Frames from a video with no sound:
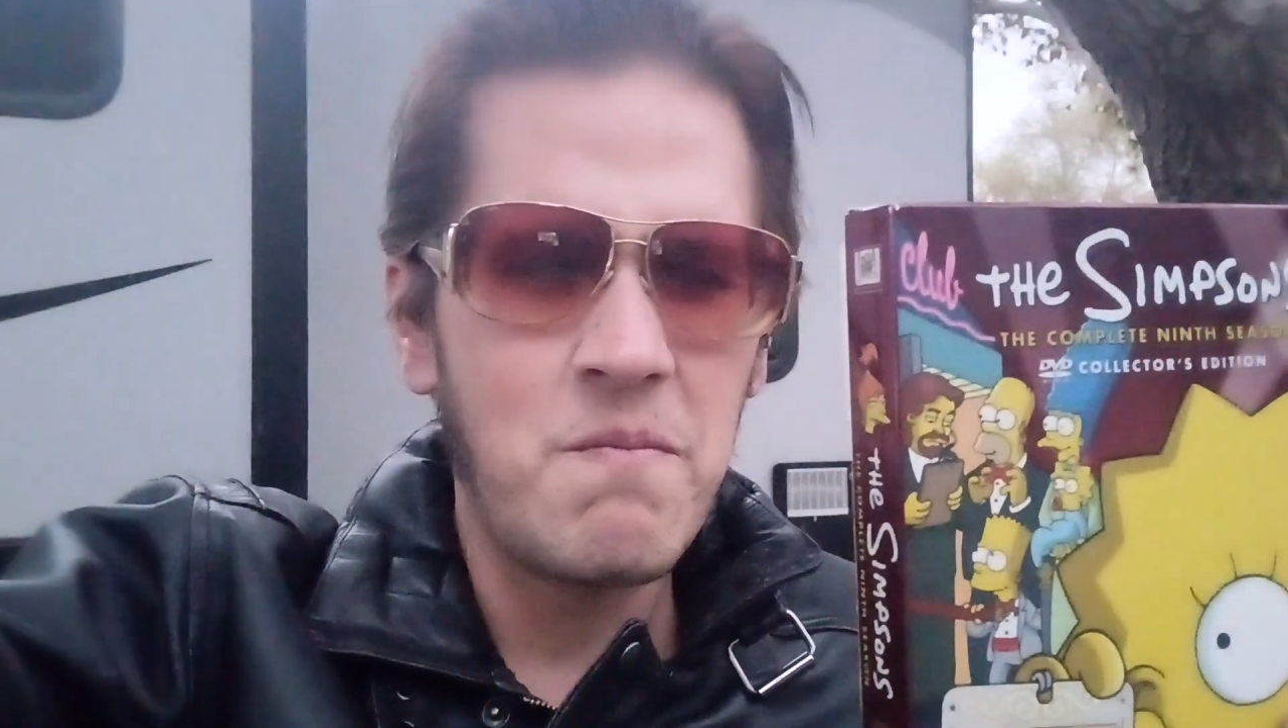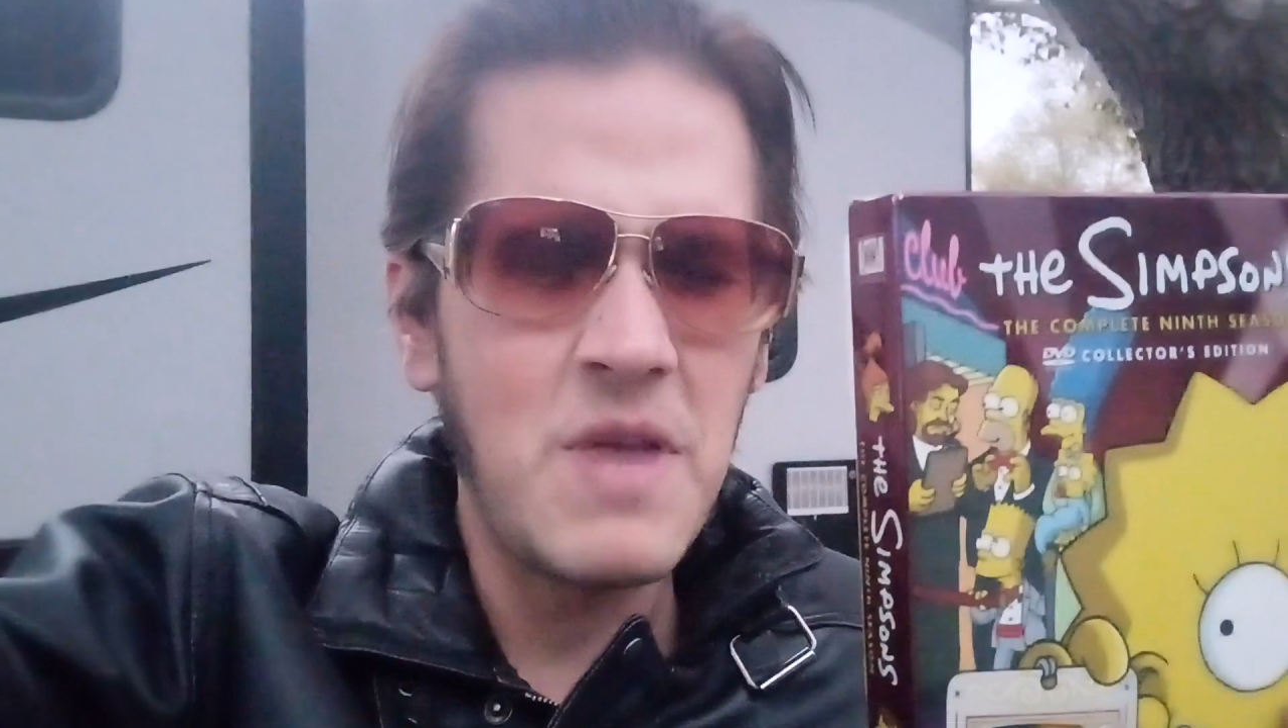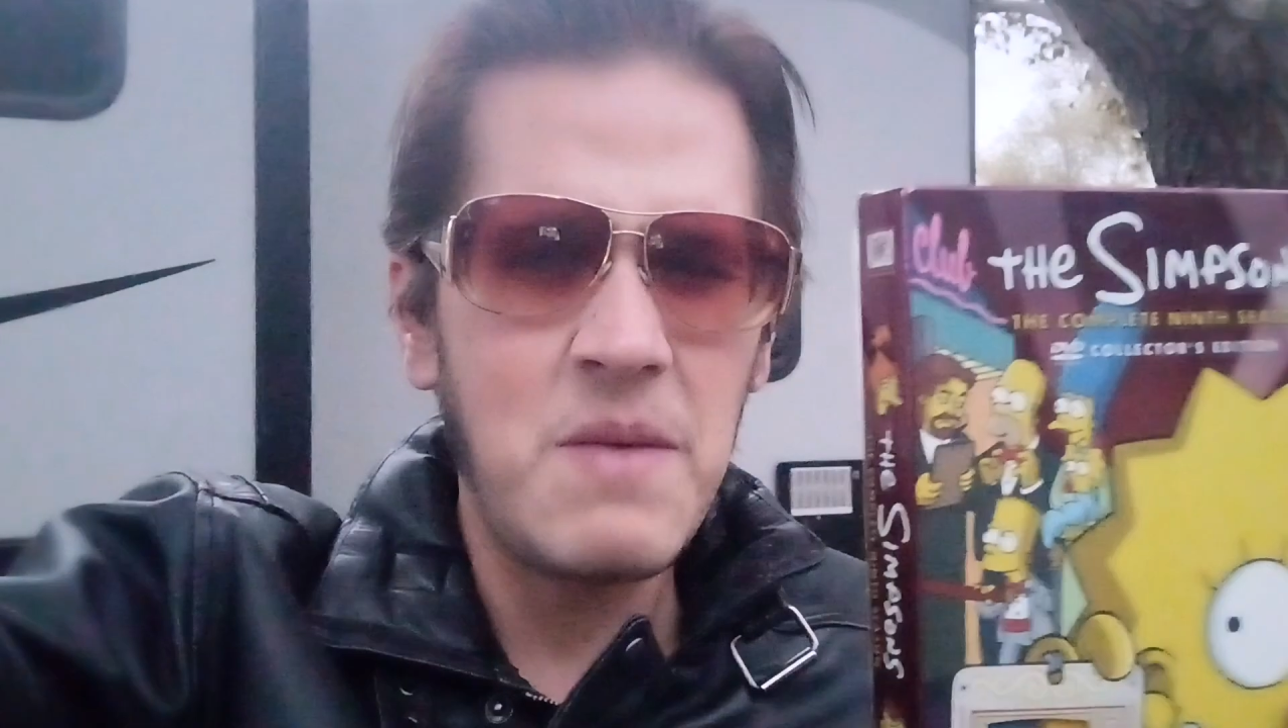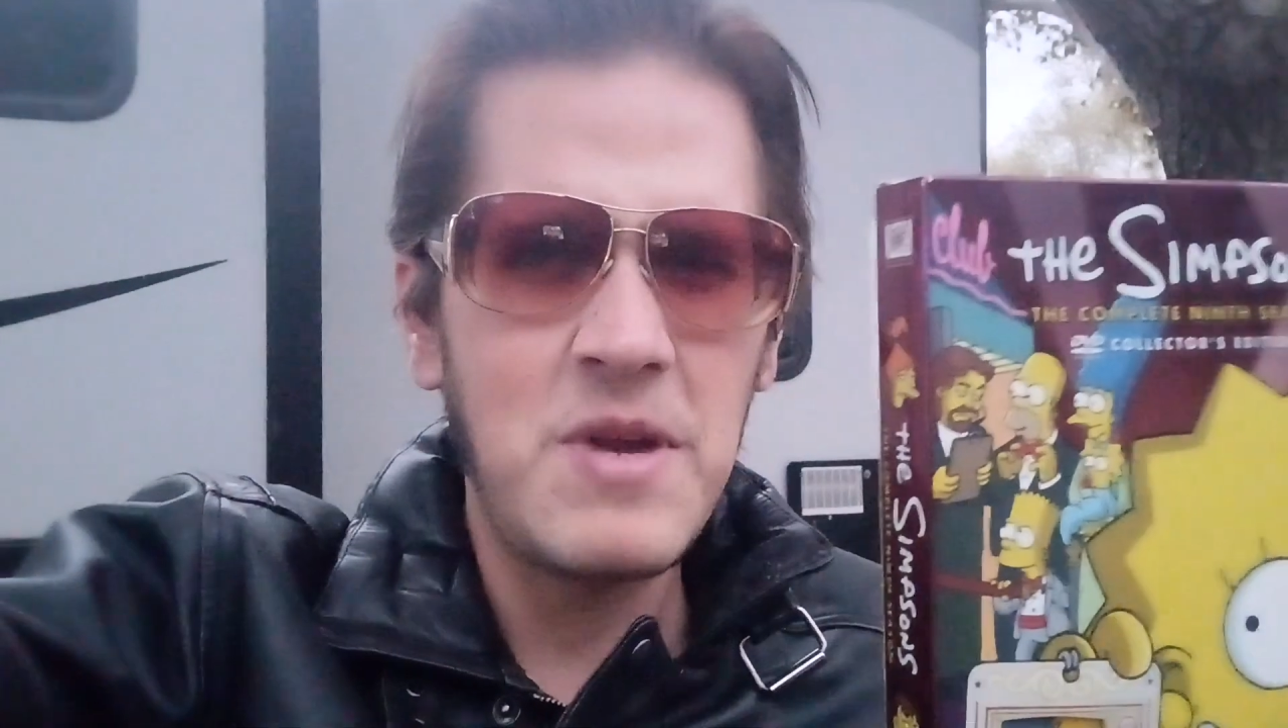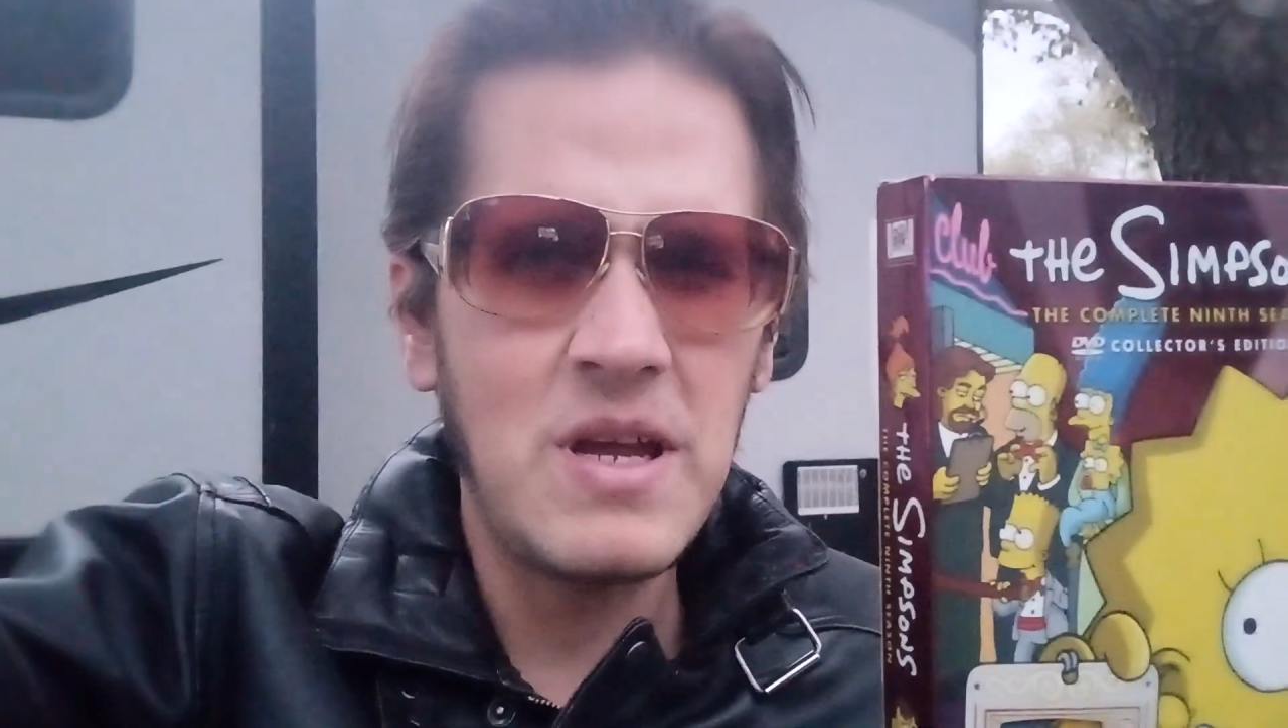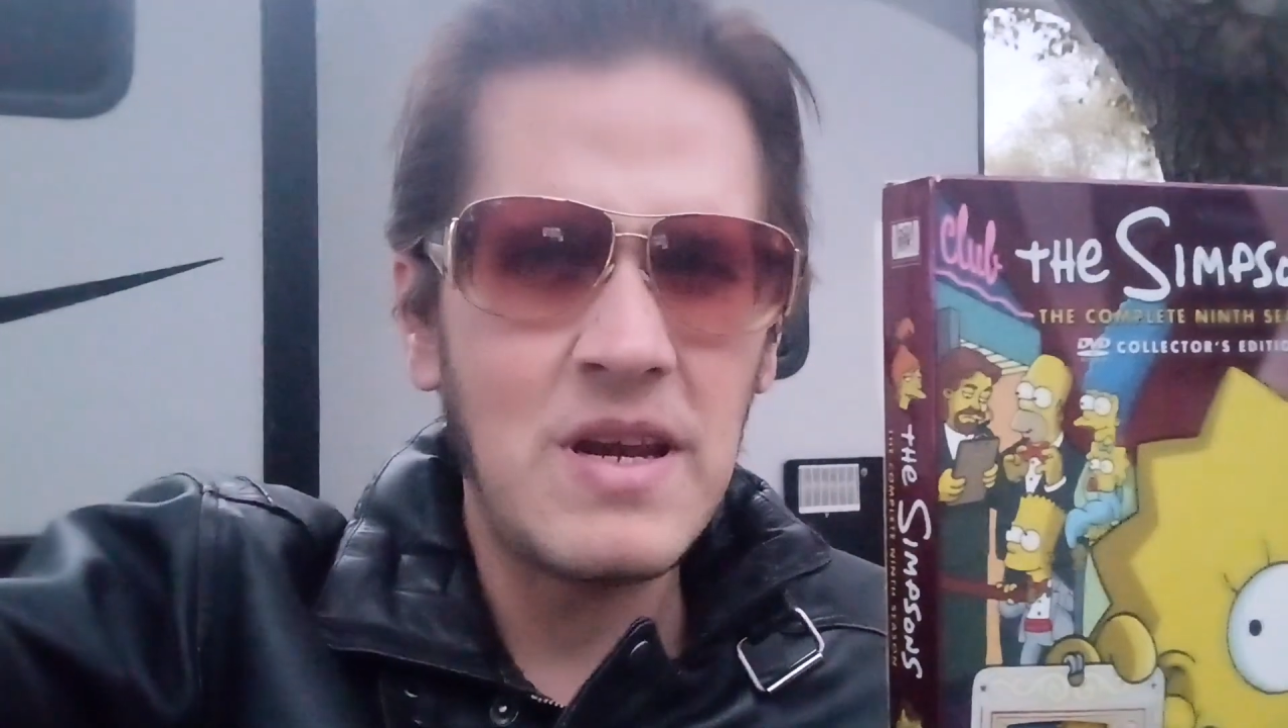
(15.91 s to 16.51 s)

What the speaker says: maybe